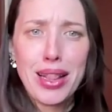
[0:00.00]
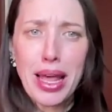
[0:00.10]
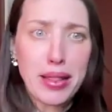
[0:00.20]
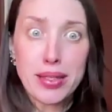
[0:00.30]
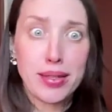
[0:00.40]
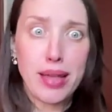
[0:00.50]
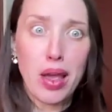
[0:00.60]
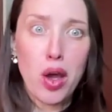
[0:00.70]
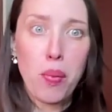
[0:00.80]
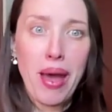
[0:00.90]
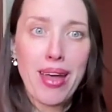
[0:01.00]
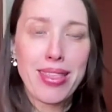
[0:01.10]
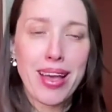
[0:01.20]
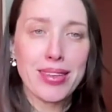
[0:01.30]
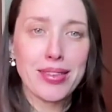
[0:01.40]
Like the
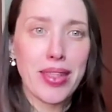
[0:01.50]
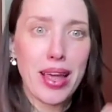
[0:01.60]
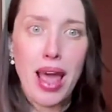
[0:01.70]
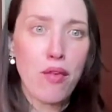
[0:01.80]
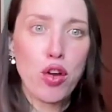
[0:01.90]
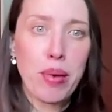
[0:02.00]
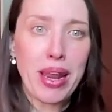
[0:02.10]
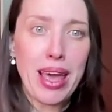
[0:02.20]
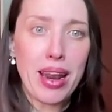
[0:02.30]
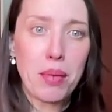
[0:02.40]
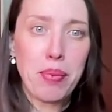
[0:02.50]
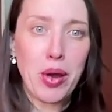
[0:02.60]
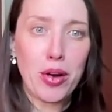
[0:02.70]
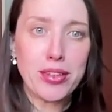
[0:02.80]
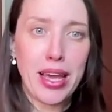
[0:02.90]
psychopath test, and they had everybody at
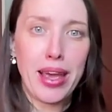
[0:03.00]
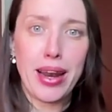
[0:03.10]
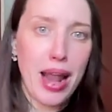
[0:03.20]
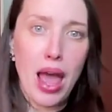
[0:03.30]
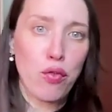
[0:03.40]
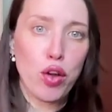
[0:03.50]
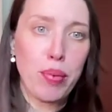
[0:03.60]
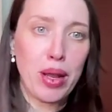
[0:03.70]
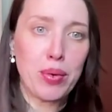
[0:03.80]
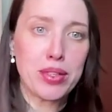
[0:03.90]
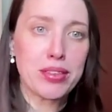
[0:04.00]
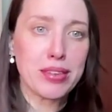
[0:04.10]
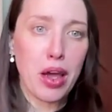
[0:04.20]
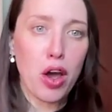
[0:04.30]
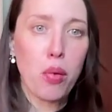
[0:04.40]
NPR take it, and everybody was a
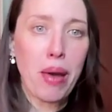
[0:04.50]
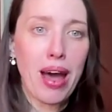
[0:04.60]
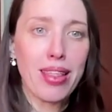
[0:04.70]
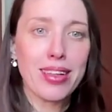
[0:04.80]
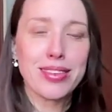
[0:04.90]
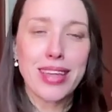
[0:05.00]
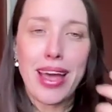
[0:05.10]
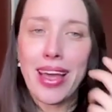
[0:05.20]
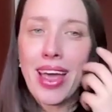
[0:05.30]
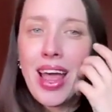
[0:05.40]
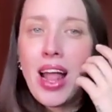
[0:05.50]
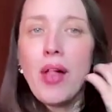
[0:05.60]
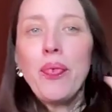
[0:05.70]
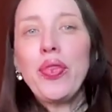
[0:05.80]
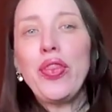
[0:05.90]
psychopath. It's like
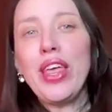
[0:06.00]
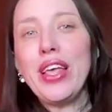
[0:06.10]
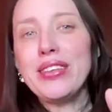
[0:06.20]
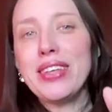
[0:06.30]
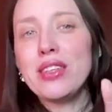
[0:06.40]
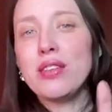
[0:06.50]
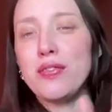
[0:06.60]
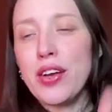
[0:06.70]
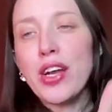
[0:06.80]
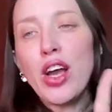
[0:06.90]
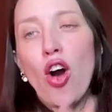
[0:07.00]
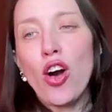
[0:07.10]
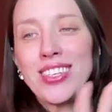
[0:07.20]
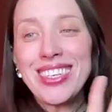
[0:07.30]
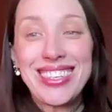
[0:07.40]
it's very
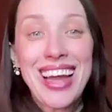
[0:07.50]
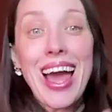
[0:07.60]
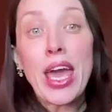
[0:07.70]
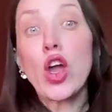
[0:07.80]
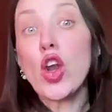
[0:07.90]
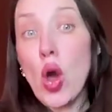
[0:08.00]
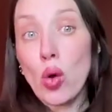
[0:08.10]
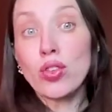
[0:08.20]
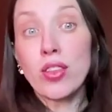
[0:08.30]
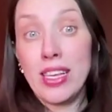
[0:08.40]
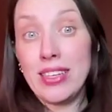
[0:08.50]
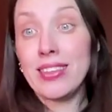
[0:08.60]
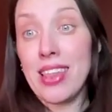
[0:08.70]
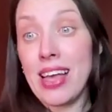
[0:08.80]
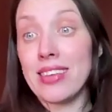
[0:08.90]
hard to diagnose these
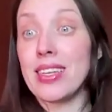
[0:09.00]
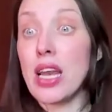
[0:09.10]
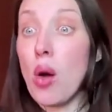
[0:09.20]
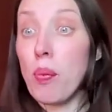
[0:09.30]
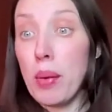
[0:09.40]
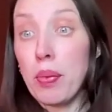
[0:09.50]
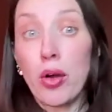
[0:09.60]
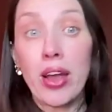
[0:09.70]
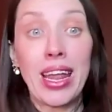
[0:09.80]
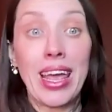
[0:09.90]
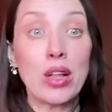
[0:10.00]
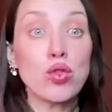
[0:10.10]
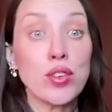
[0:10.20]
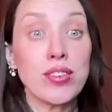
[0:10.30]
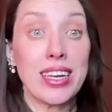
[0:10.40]
things. And now people are getting
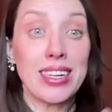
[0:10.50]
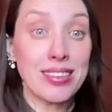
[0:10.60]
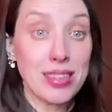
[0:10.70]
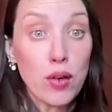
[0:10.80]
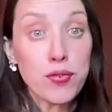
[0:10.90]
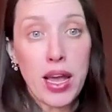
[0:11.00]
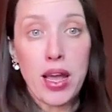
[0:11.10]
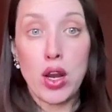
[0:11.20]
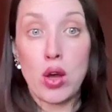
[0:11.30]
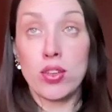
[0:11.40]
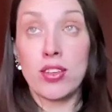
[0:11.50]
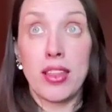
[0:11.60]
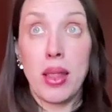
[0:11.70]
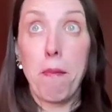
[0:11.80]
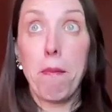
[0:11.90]
interested in self-diagnosis
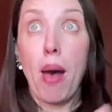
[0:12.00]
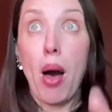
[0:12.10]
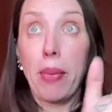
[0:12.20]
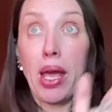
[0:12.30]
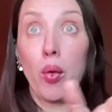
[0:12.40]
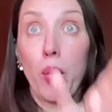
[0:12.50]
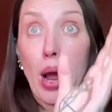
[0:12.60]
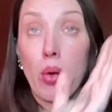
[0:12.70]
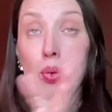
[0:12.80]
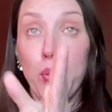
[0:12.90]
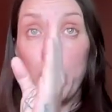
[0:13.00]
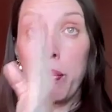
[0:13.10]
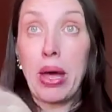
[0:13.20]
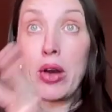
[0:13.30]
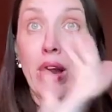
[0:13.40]
and then bopping around through their
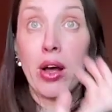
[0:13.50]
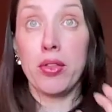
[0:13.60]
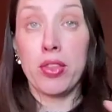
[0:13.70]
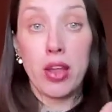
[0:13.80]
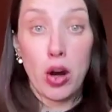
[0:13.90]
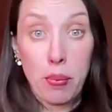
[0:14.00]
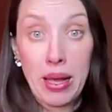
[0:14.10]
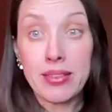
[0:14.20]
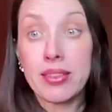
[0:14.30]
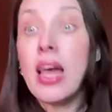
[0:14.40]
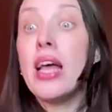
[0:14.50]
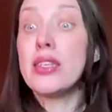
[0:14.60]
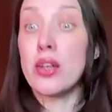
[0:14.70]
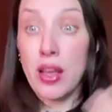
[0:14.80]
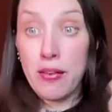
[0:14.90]
better health therapists
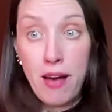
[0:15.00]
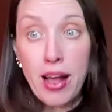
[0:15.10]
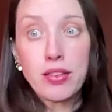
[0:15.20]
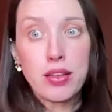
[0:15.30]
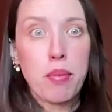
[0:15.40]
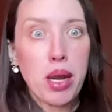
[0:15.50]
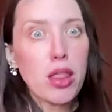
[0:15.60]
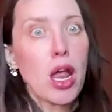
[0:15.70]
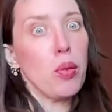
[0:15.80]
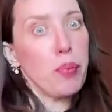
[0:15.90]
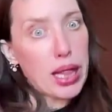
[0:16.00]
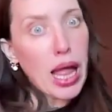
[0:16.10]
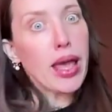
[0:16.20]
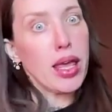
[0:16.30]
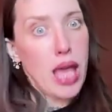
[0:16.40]
till they find somebody that'll be
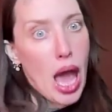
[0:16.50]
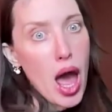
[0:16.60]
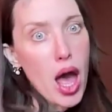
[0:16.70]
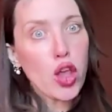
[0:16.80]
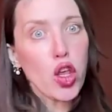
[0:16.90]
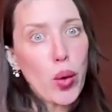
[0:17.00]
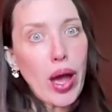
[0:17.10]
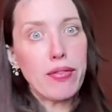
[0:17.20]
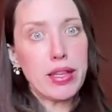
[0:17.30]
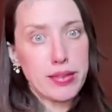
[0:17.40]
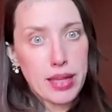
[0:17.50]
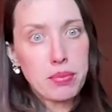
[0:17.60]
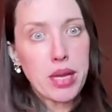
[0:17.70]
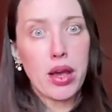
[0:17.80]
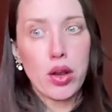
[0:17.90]
like, yeah, you have the
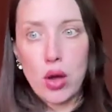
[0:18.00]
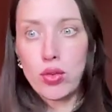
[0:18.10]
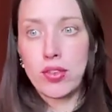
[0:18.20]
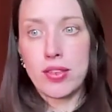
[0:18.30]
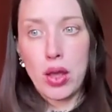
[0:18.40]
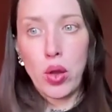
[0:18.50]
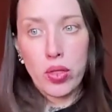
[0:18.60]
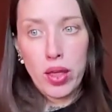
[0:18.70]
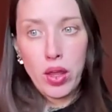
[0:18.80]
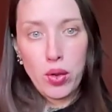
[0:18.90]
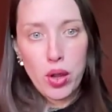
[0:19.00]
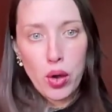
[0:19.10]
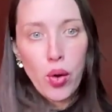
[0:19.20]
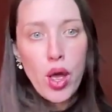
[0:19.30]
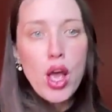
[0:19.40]
same diagnosis that you think you do.